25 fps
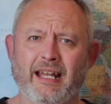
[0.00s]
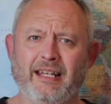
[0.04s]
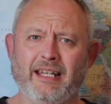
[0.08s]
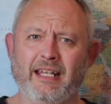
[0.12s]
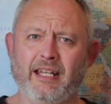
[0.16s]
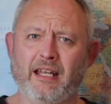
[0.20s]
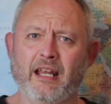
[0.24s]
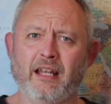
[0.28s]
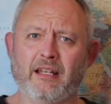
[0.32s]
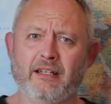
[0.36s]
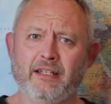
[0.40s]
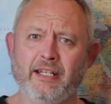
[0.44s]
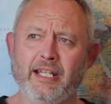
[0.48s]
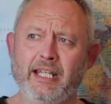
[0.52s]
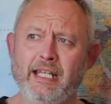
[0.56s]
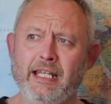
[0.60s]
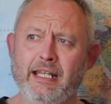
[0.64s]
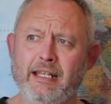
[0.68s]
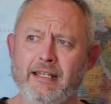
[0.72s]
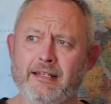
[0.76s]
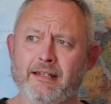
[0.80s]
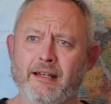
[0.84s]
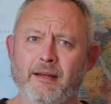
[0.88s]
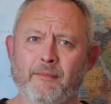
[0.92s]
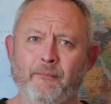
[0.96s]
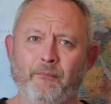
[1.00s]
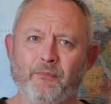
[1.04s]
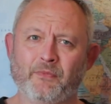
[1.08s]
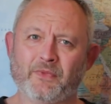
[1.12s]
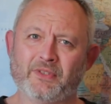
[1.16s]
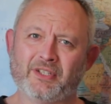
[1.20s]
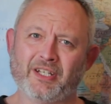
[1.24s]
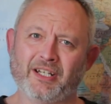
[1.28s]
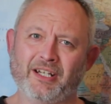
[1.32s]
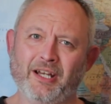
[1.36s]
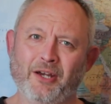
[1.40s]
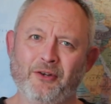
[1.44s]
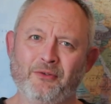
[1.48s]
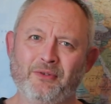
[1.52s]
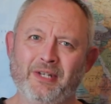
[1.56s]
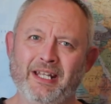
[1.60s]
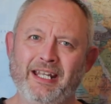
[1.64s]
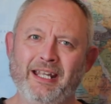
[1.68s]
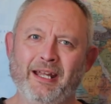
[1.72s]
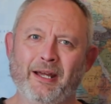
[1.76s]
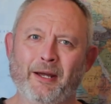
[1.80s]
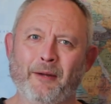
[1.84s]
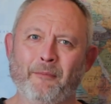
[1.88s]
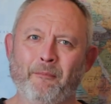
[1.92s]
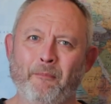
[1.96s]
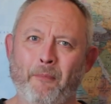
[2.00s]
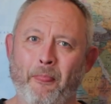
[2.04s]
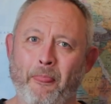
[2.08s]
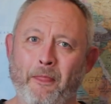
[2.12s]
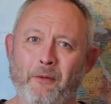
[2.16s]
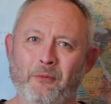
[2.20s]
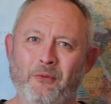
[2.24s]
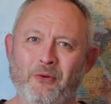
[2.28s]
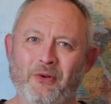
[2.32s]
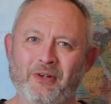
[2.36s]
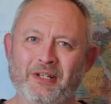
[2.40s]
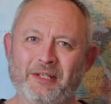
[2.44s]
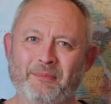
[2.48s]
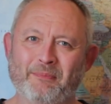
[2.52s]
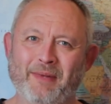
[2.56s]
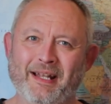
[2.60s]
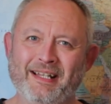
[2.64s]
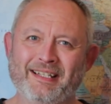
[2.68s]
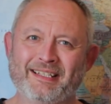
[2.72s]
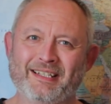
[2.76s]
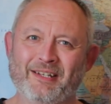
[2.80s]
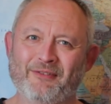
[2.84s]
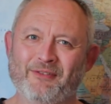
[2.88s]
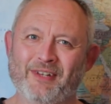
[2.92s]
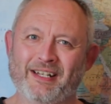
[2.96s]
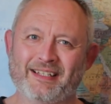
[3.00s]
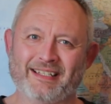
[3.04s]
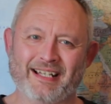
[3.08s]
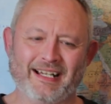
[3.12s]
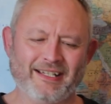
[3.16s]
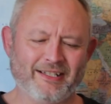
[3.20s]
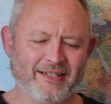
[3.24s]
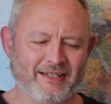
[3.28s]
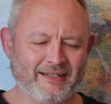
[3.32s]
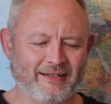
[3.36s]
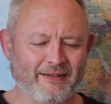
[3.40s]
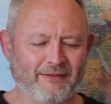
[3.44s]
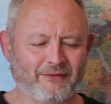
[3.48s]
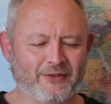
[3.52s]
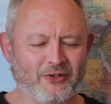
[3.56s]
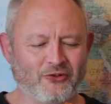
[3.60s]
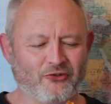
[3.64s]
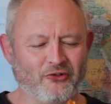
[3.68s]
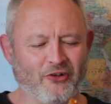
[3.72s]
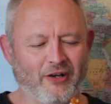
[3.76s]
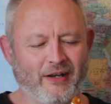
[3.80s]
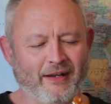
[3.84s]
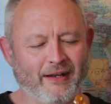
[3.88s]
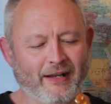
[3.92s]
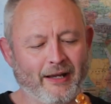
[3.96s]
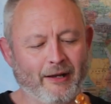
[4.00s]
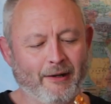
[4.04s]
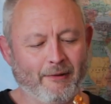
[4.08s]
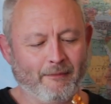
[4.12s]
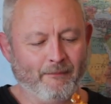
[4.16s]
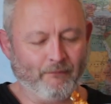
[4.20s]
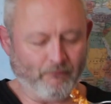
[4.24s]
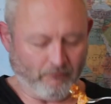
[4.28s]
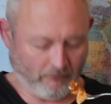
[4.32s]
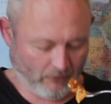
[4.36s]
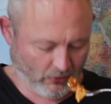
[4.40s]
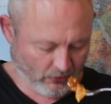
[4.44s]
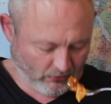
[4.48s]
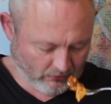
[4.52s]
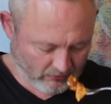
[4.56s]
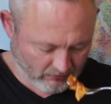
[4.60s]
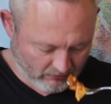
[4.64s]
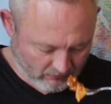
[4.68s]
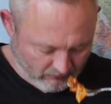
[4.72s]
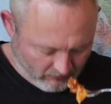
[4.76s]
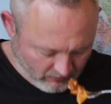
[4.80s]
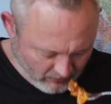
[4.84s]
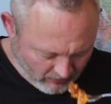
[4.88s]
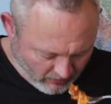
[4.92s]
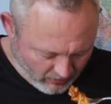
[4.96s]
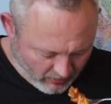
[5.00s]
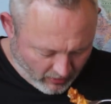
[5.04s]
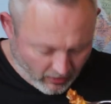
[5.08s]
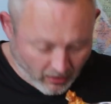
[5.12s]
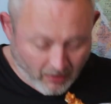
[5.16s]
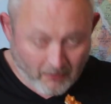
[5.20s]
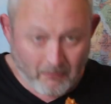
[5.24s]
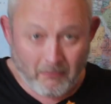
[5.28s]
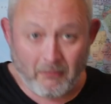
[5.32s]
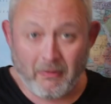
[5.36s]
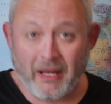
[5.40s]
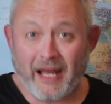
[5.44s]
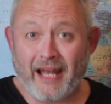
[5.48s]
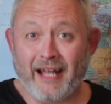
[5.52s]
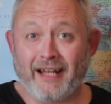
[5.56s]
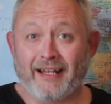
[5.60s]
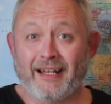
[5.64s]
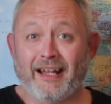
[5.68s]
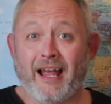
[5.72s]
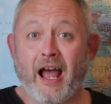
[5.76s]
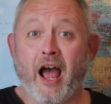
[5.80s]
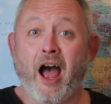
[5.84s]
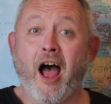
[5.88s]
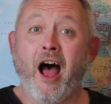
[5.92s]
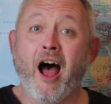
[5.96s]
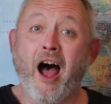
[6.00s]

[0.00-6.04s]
any need to go near the more expensive lasagnas after trying that. Oh, man.